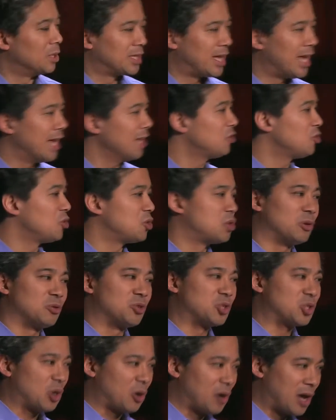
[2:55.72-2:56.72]
But cancers
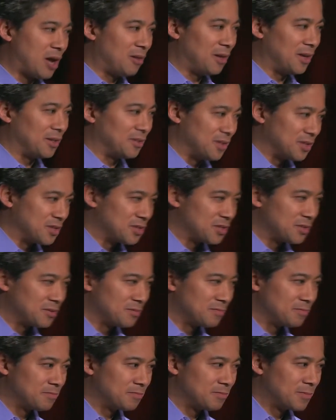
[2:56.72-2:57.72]
don't start out like
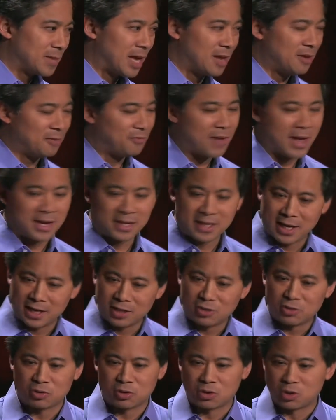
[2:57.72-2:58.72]
this. And in fact,
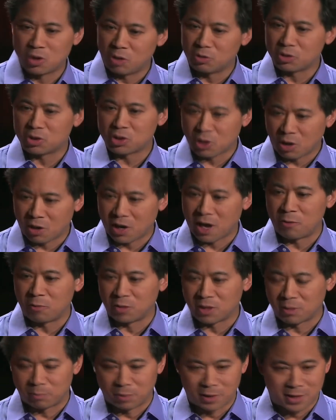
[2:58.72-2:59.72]
cancers don't start out
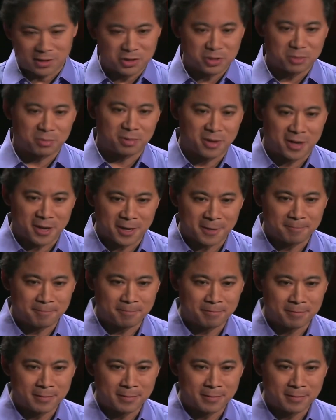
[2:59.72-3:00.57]
with a blood supply.